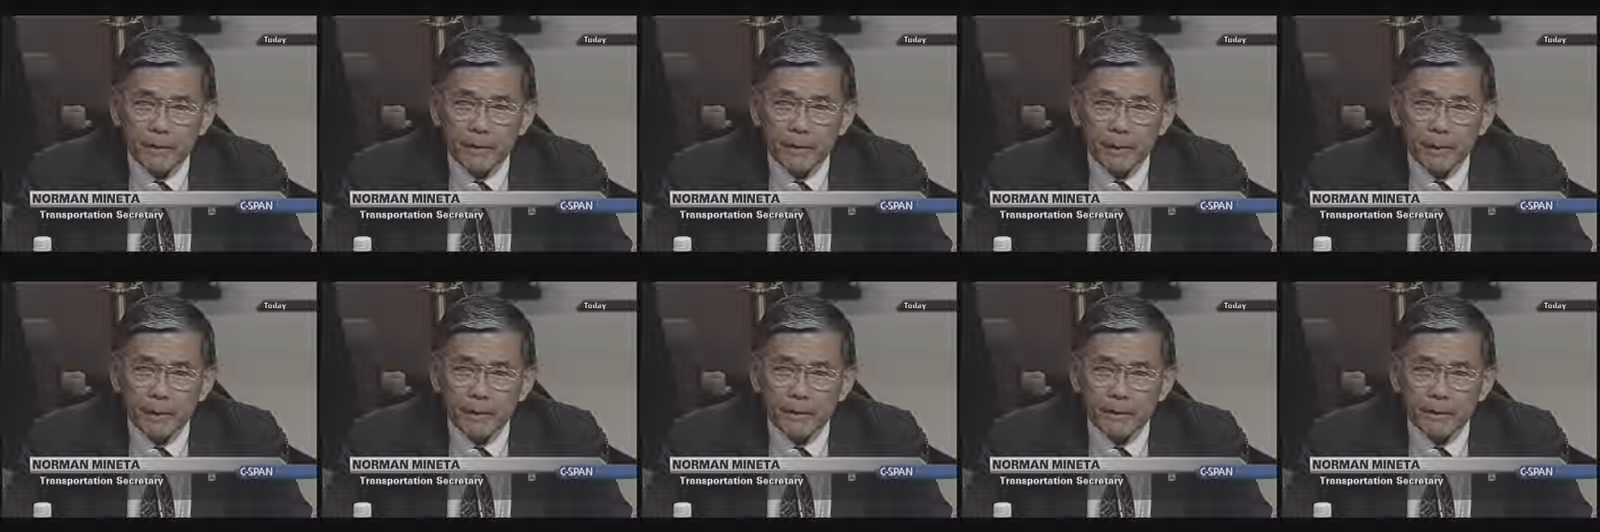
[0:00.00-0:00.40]

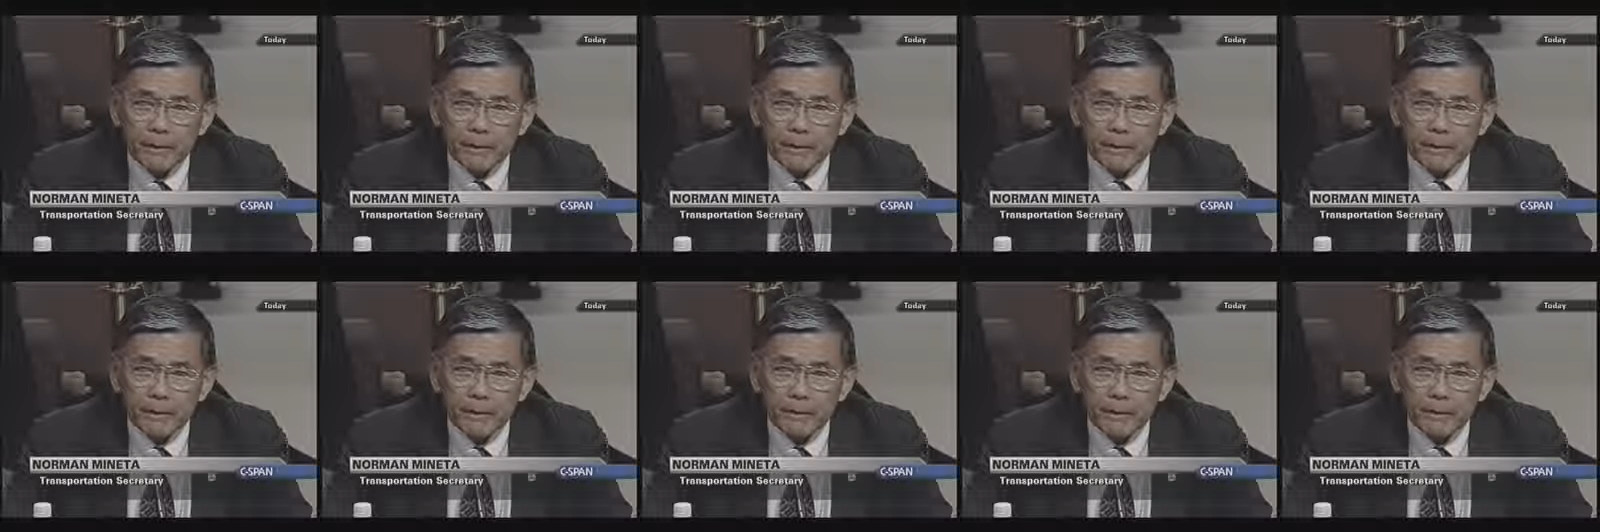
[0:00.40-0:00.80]

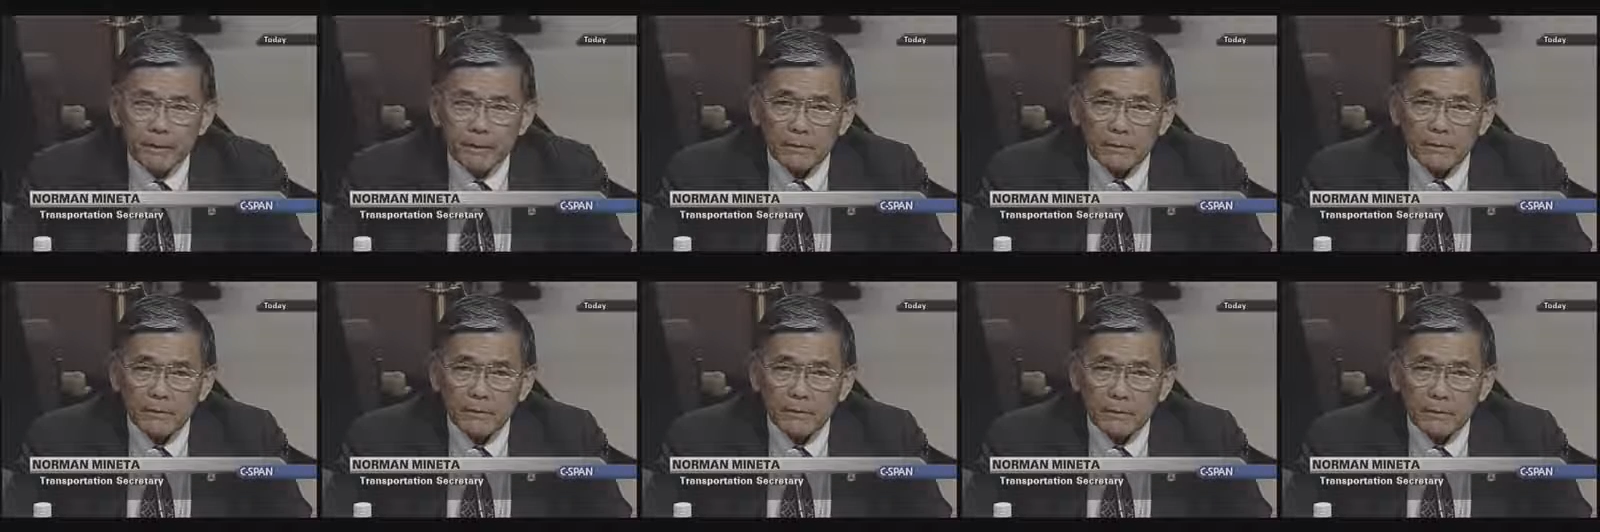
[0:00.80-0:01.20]

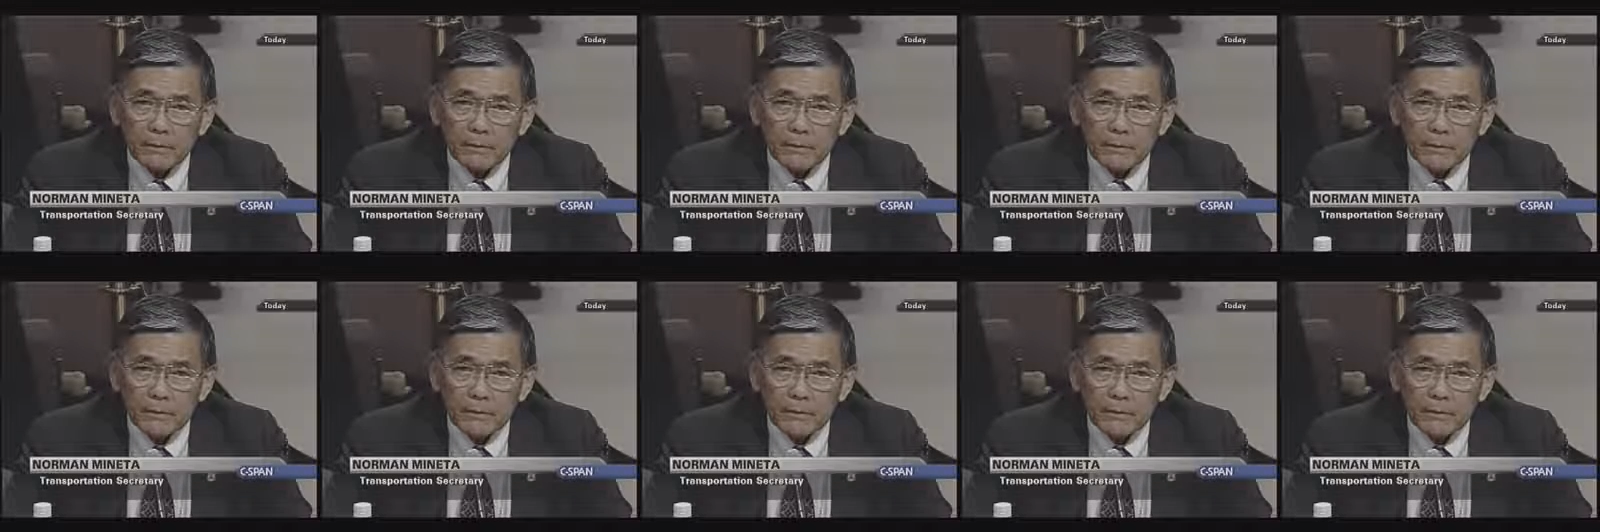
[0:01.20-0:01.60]
and
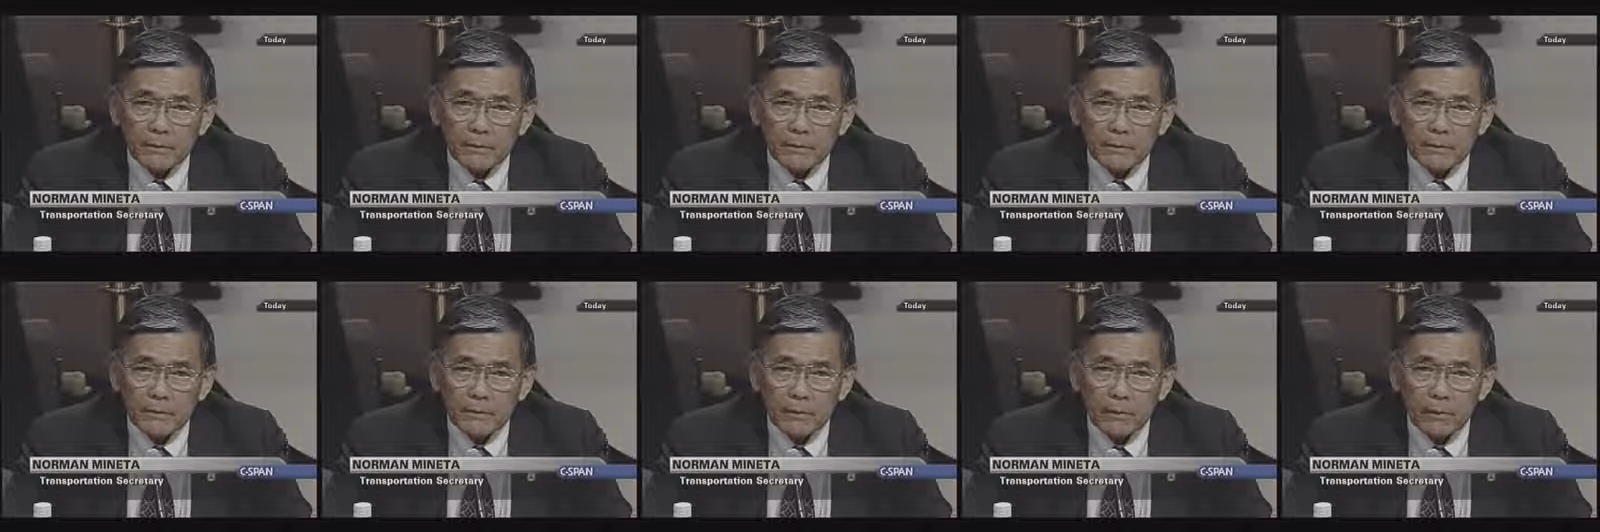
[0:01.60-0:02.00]

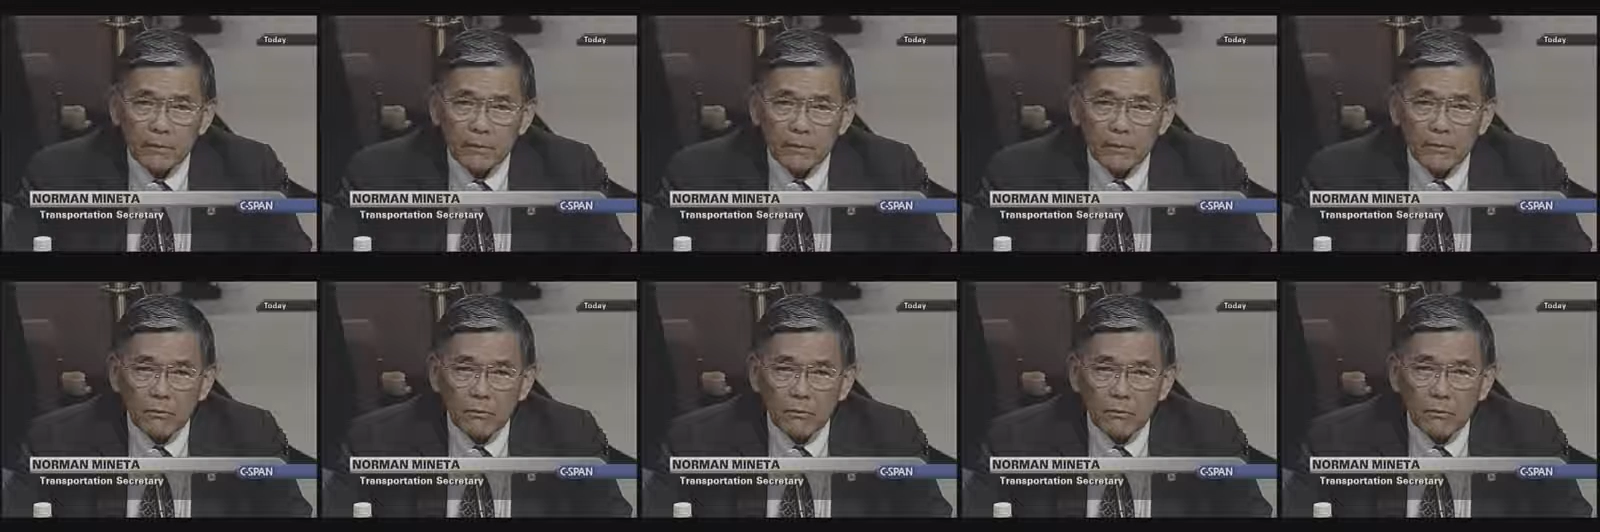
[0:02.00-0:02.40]

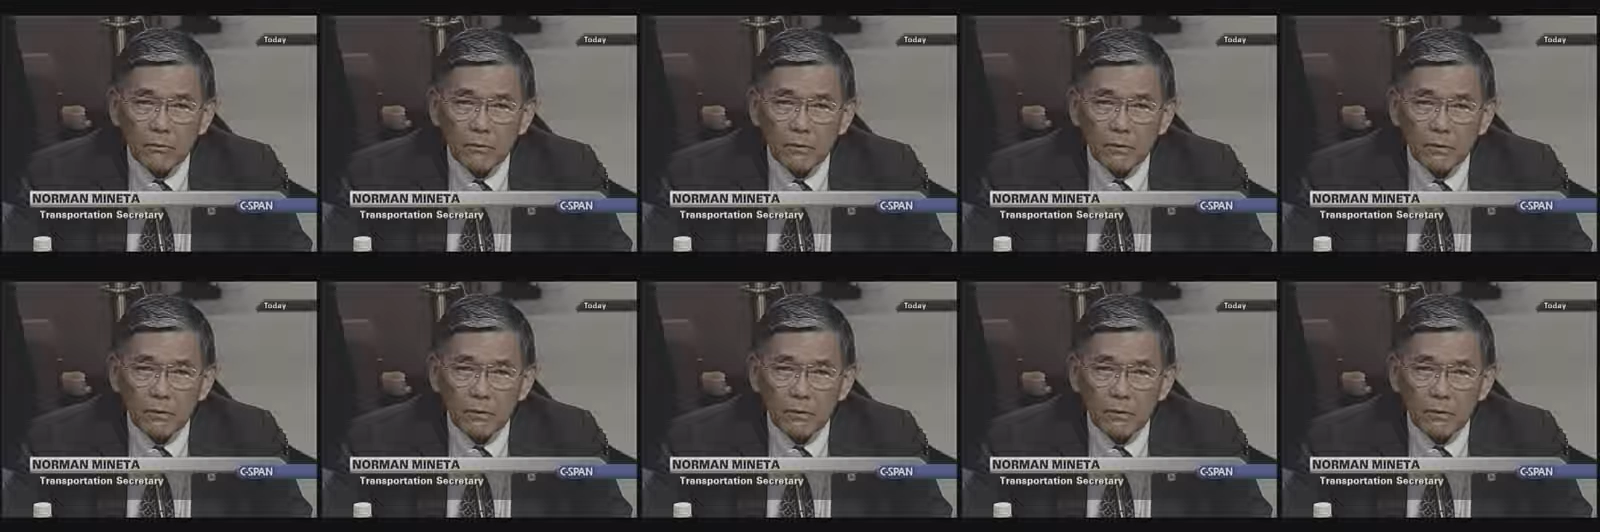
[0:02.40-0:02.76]
so.